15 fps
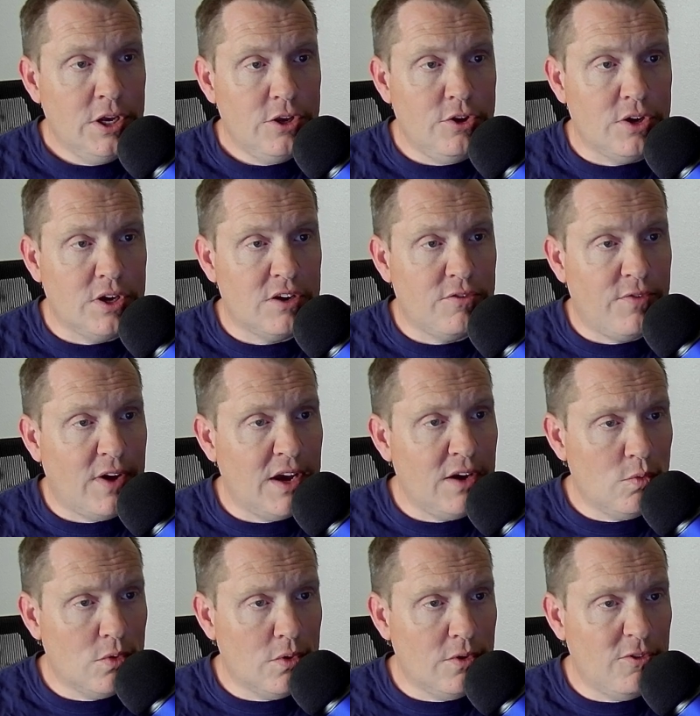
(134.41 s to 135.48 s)
You can define
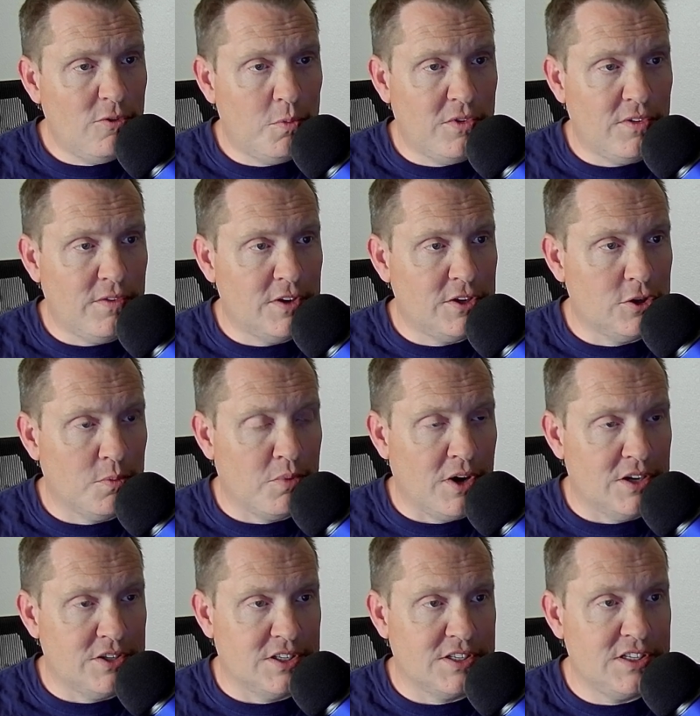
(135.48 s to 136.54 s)
rules specific to your
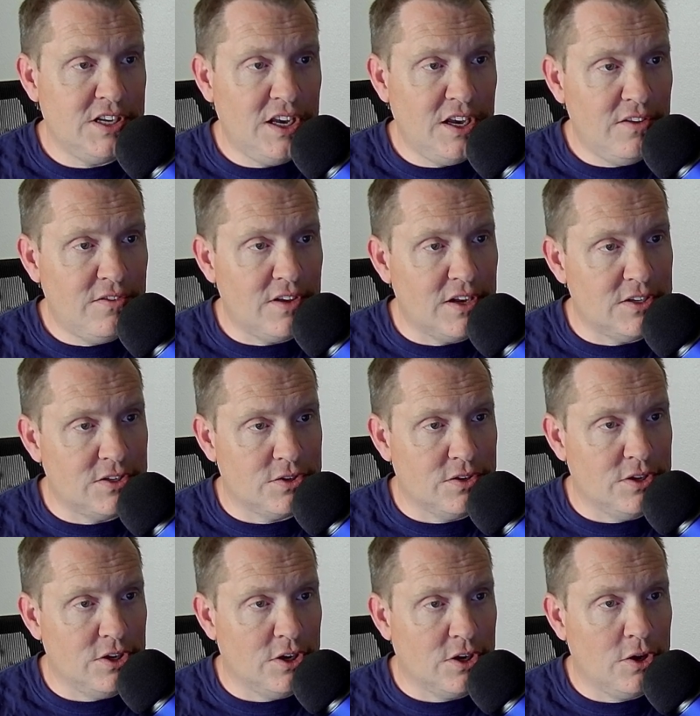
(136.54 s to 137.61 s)
project's needs, ensure
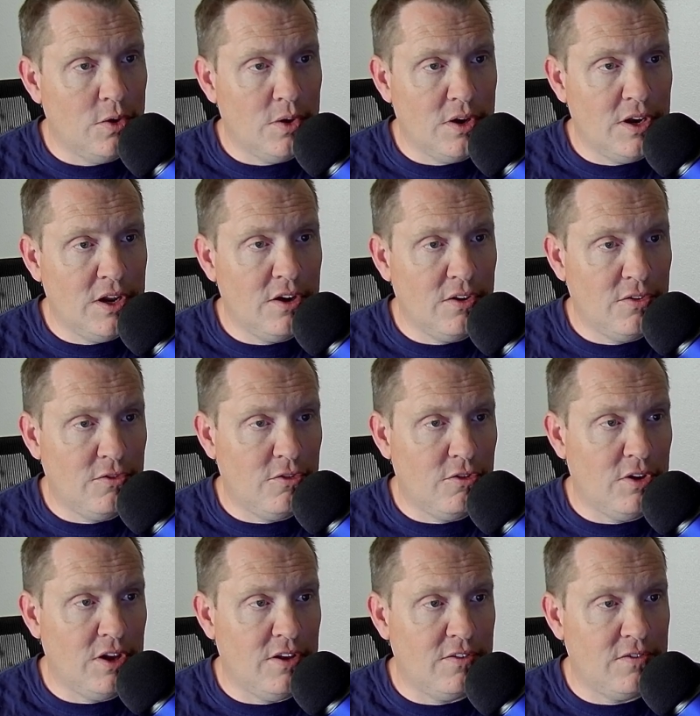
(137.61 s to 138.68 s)
that your code adheres to
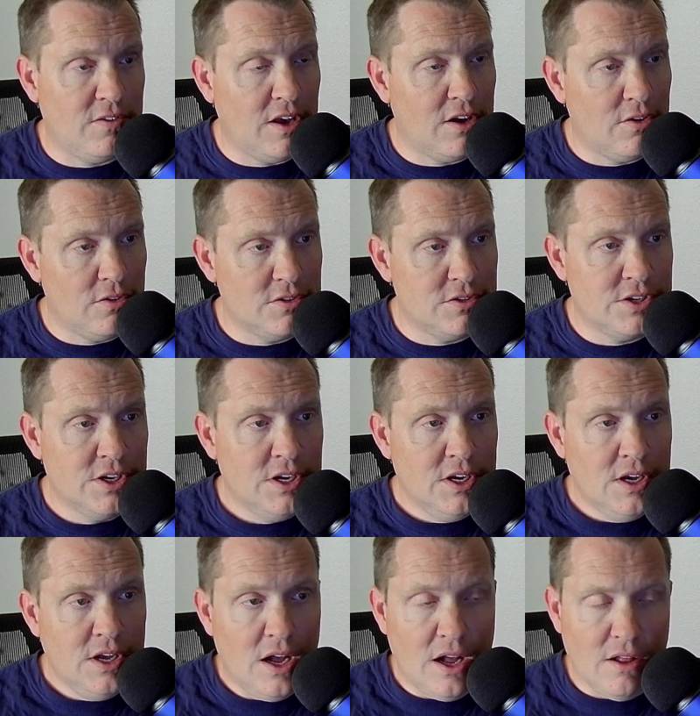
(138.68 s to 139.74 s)
unique standards,
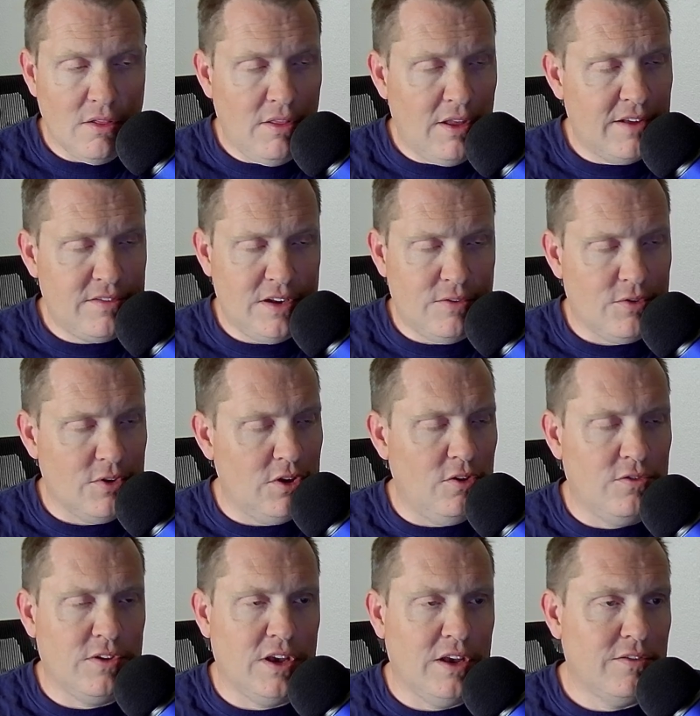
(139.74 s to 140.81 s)
uh, lots of different
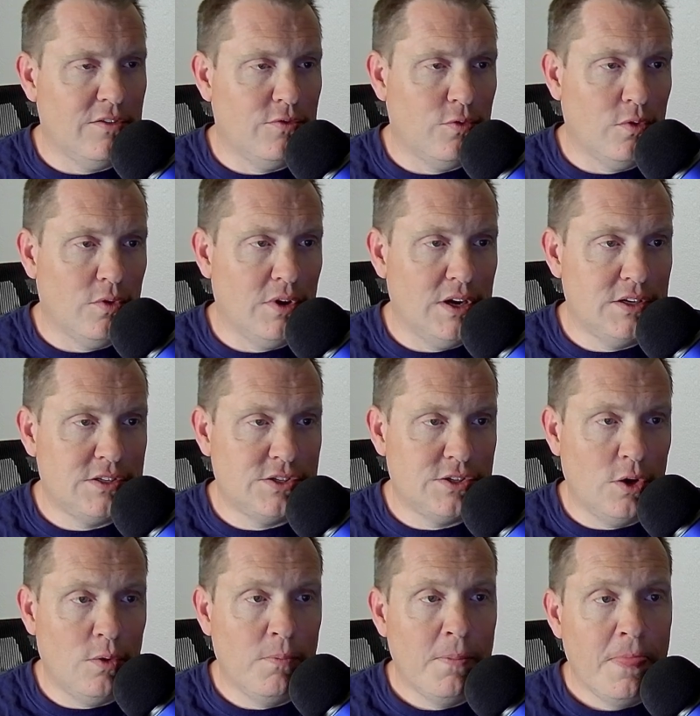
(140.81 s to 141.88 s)
use cases for it.
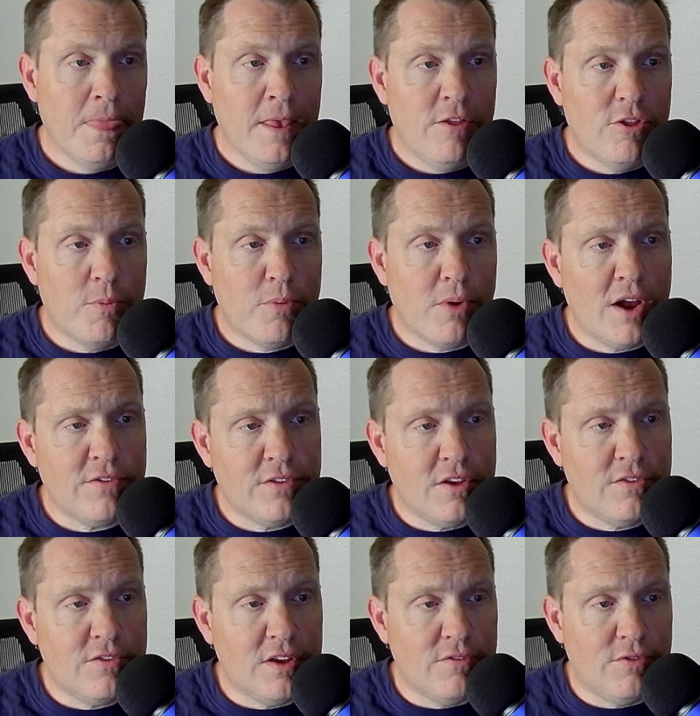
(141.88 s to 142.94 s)
So the
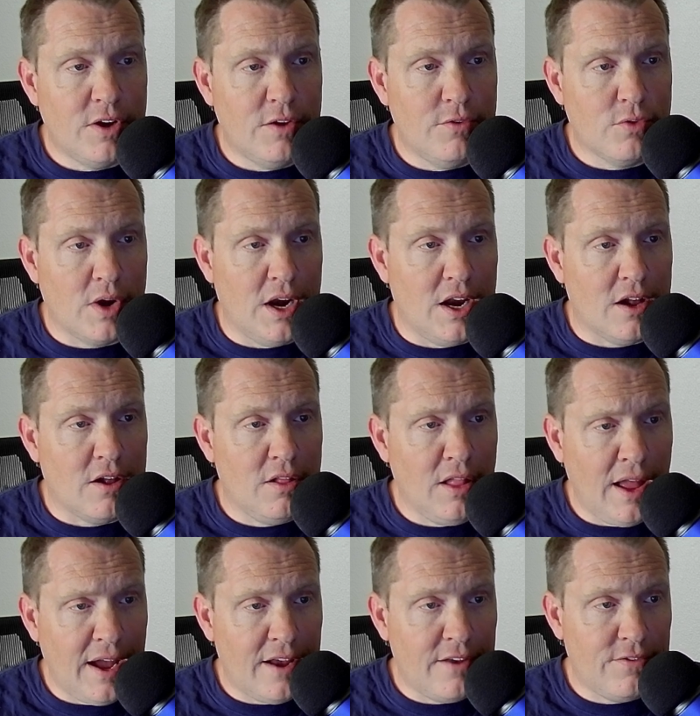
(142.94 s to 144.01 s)
process involves writing a
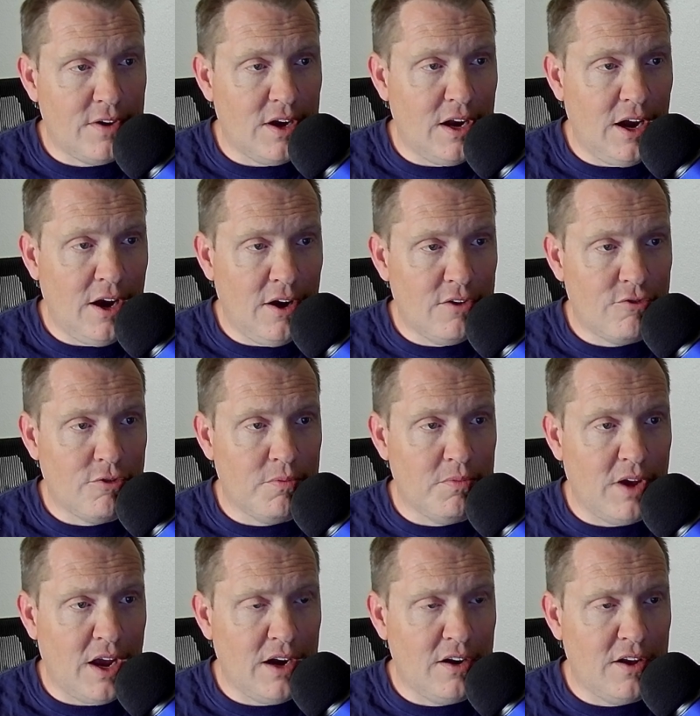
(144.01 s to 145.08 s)
class that inherits from
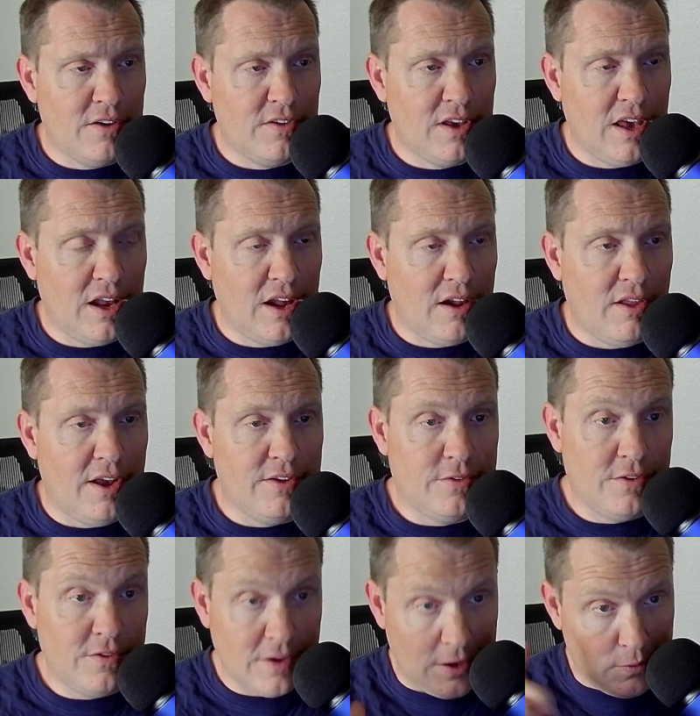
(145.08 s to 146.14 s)
diagnostic
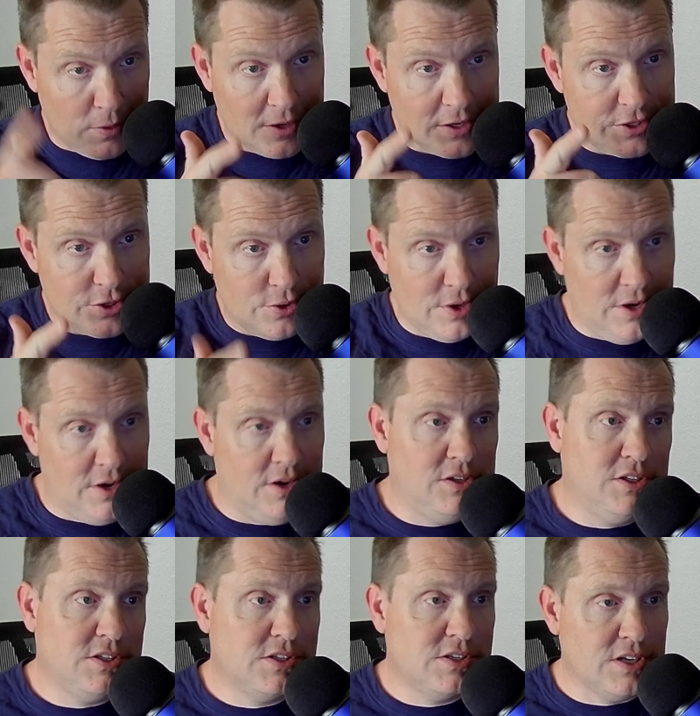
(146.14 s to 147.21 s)
analyzers, and we're going to show you here in
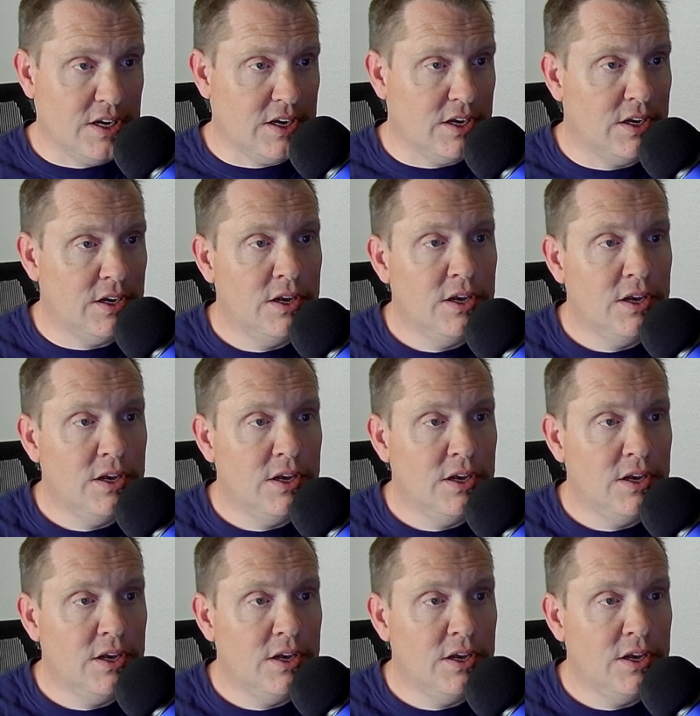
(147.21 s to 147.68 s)
just a second,